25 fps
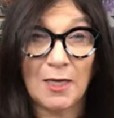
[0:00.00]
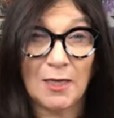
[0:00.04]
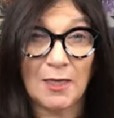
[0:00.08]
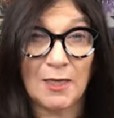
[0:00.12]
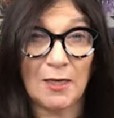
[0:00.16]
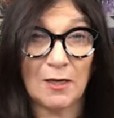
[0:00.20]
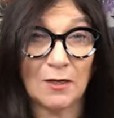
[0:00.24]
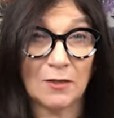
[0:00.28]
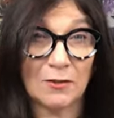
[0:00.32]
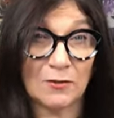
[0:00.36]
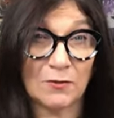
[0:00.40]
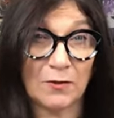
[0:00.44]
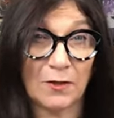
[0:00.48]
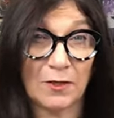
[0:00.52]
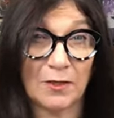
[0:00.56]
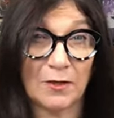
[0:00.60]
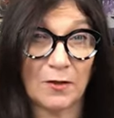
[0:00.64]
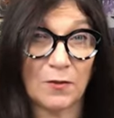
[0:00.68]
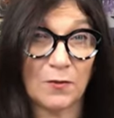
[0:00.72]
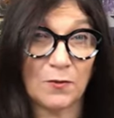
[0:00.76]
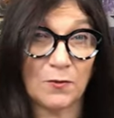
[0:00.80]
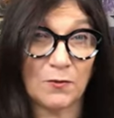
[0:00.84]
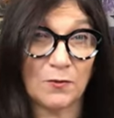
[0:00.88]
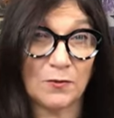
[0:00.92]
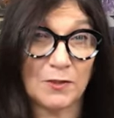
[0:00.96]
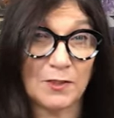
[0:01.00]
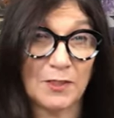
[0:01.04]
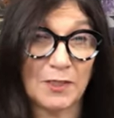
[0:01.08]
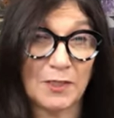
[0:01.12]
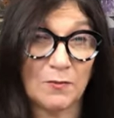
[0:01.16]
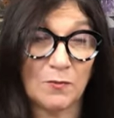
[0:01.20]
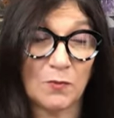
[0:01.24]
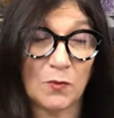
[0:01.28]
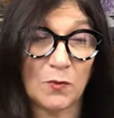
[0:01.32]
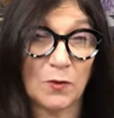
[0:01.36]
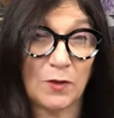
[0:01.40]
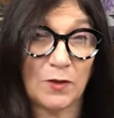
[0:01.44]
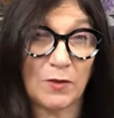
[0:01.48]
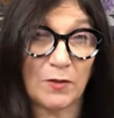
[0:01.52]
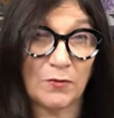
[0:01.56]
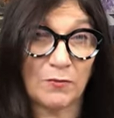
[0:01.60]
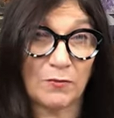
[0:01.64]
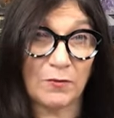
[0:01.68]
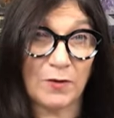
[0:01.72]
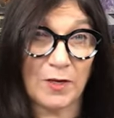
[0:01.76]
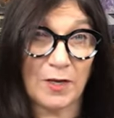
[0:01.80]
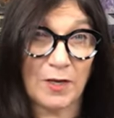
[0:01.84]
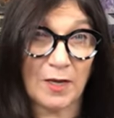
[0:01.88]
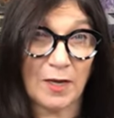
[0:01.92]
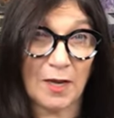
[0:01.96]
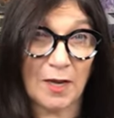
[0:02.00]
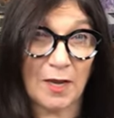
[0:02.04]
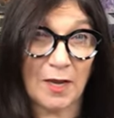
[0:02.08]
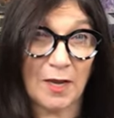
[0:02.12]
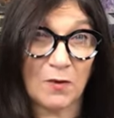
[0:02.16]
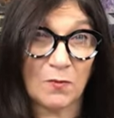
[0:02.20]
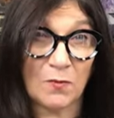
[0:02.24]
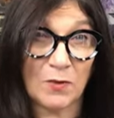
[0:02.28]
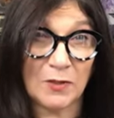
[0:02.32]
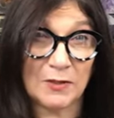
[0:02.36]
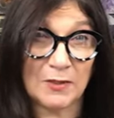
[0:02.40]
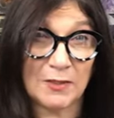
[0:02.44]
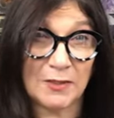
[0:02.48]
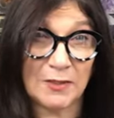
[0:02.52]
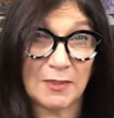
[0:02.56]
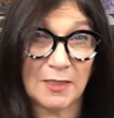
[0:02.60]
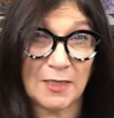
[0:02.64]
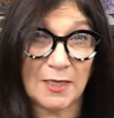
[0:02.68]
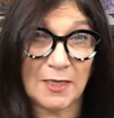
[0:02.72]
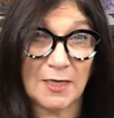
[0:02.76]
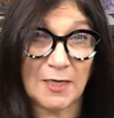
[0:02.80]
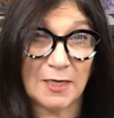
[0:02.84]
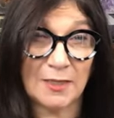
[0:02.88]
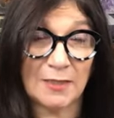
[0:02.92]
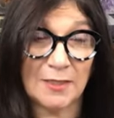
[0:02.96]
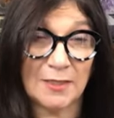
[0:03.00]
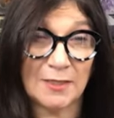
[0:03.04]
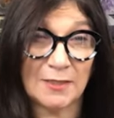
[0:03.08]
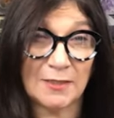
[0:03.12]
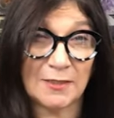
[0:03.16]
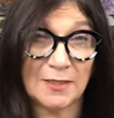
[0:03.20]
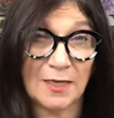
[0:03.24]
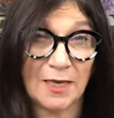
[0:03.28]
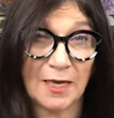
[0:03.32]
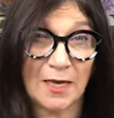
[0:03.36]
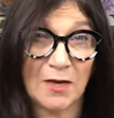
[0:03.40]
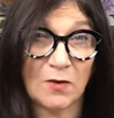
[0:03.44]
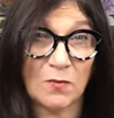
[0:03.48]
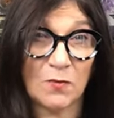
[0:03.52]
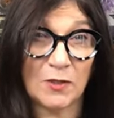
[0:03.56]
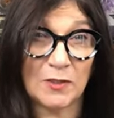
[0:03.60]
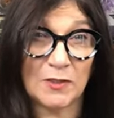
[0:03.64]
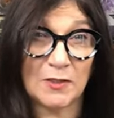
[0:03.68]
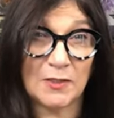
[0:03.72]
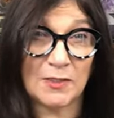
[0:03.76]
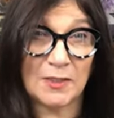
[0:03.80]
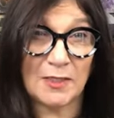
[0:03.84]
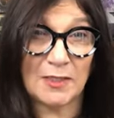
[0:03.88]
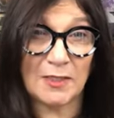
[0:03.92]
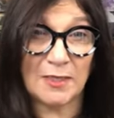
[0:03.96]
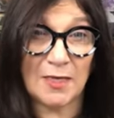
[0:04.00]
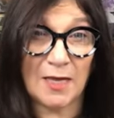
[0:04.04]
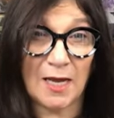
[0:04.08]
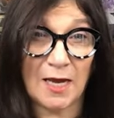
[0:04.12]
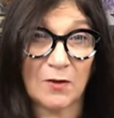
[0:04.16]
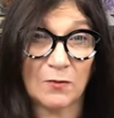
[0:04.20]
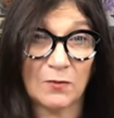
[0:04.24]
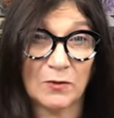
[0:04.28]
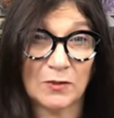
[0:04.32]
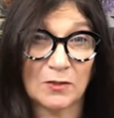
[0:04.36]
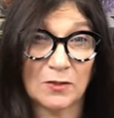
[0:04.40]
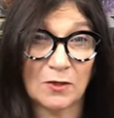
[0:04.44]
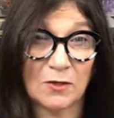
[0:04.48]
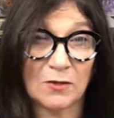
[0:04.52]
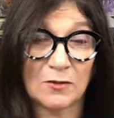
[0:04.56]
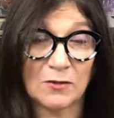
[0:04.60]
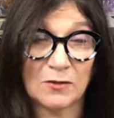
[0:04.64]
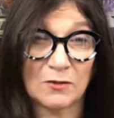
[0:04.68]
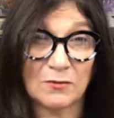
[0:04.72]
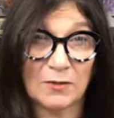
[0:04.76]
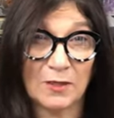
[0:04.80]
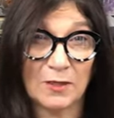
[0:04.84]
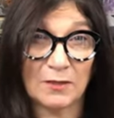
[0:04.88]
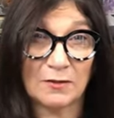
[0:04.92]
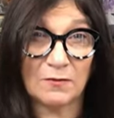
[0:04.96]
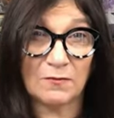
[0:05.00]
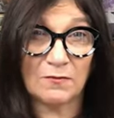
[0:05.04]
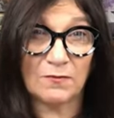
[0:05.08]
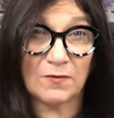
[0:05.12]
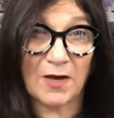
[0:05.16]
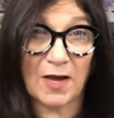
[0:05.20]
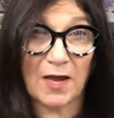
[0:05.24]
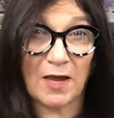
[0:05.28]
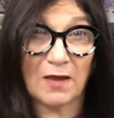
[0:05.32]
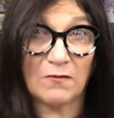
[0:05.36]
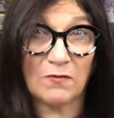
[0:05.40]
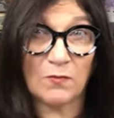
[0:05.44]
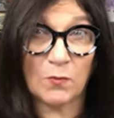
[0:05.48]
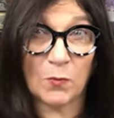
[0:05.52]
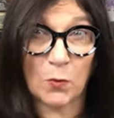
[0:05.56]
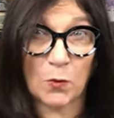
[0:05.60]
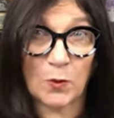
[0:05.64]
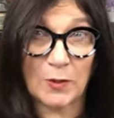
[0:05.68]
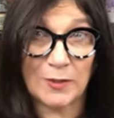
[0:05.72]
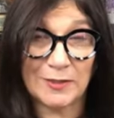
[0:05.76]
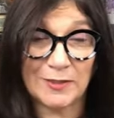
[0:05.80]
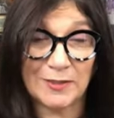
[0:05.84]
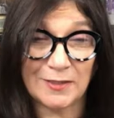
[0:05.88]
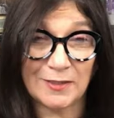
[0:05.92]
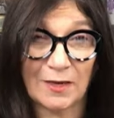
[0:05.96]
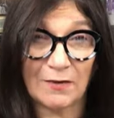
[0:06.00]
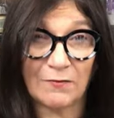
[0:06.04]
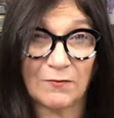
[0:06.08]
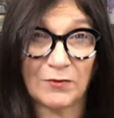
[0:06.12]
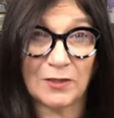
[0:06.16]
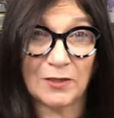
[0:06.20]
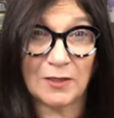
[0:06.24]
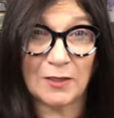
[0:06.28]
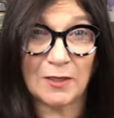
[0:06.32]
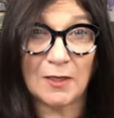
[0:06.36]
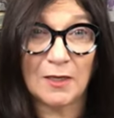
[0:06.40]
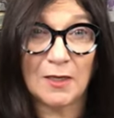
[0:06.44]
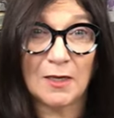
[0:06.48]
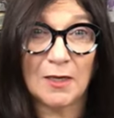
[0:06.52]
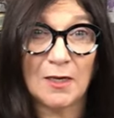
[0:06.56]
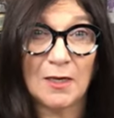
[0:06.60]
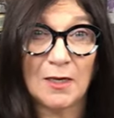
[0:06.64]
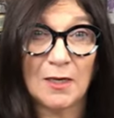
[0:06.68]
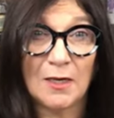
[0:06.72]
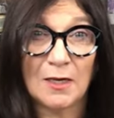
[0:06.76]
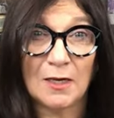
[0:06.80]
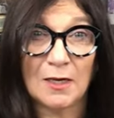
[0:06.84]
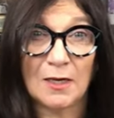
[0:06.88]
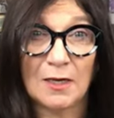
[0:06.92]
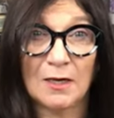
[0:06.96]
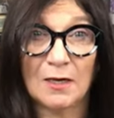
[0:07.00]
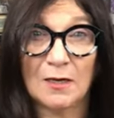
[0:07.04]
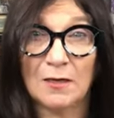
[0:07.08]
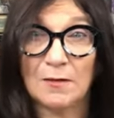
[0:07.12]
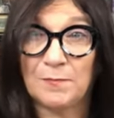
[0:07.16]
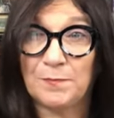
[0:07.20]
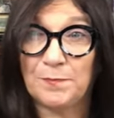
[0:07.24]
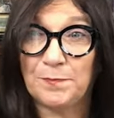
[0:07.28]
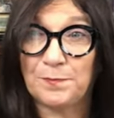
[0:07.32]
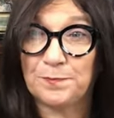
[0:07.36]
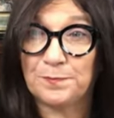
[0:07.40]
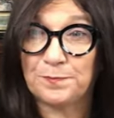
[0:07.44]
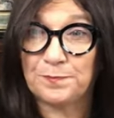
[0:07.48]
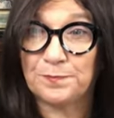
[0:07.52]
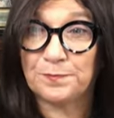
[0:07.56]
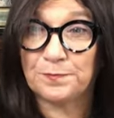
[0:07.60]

He also had a 13.3 A1C, and his A1C now is also down to 5.7. Um,